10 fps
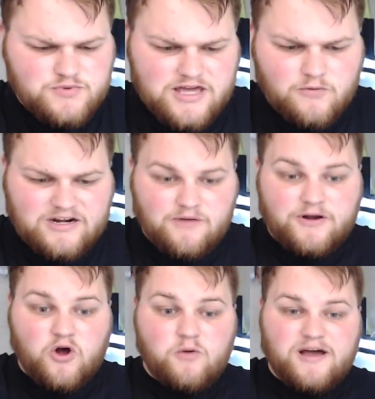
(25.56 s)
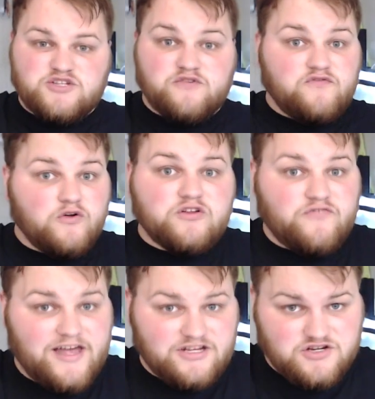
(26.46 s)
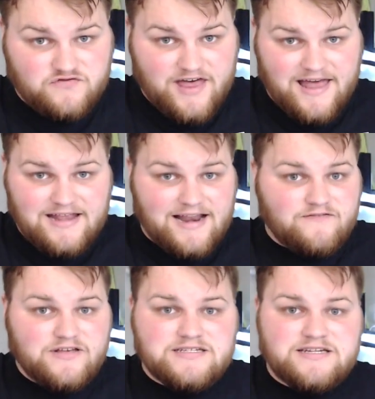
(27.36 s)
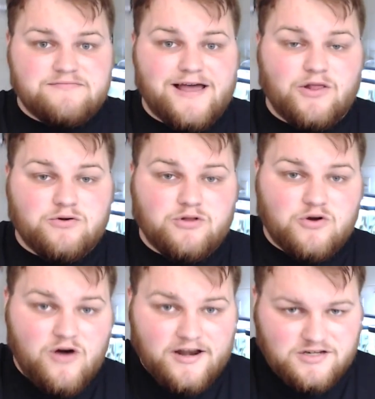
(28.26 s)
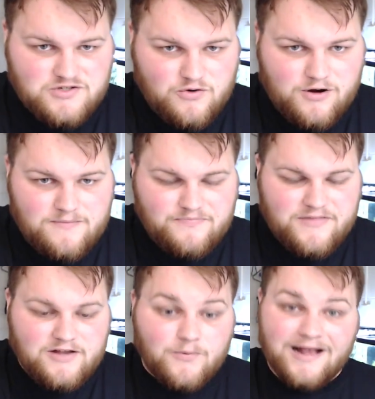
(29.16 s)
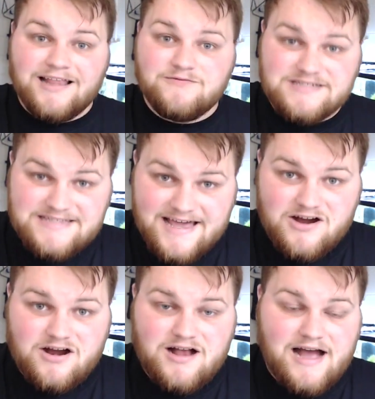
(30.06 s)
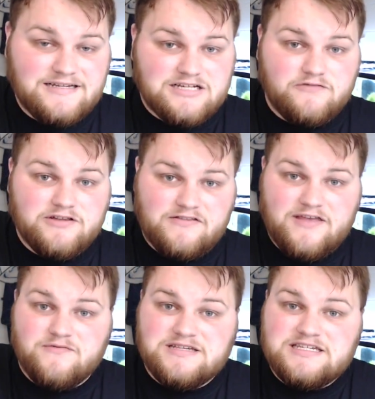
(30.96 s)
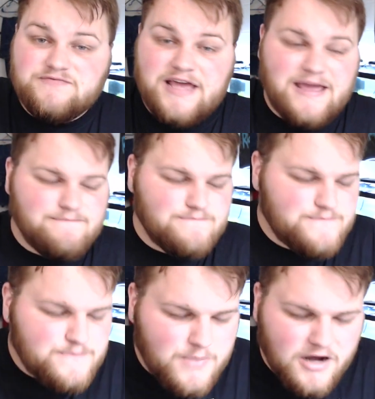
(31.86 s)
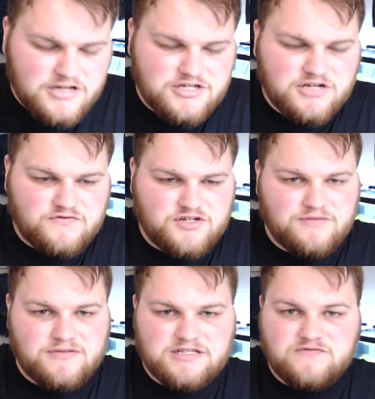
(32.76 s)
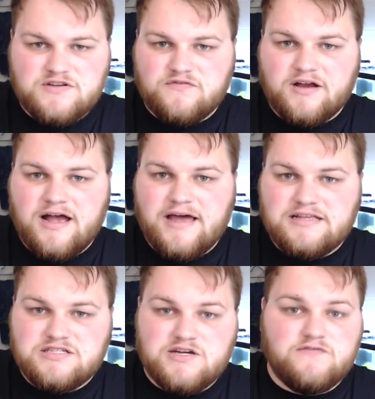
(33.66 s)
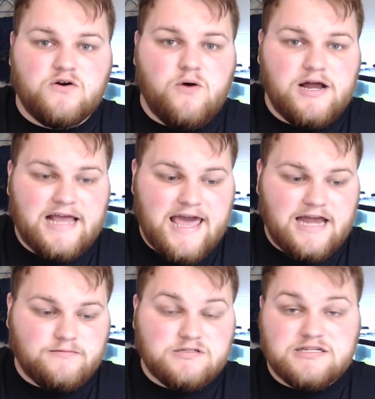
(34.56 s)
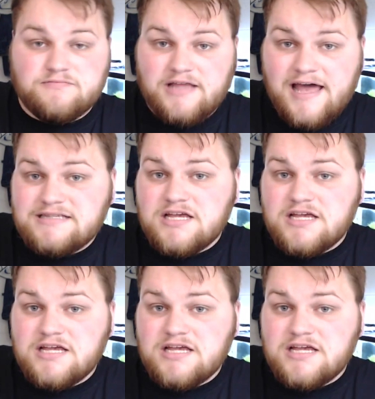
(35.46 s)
weekend when I went home, I took full advantage of that and I visited my local aquatic store. And while I was there, I discovered that they received a bunch of shipments of different kinds of aquatic animals and plants,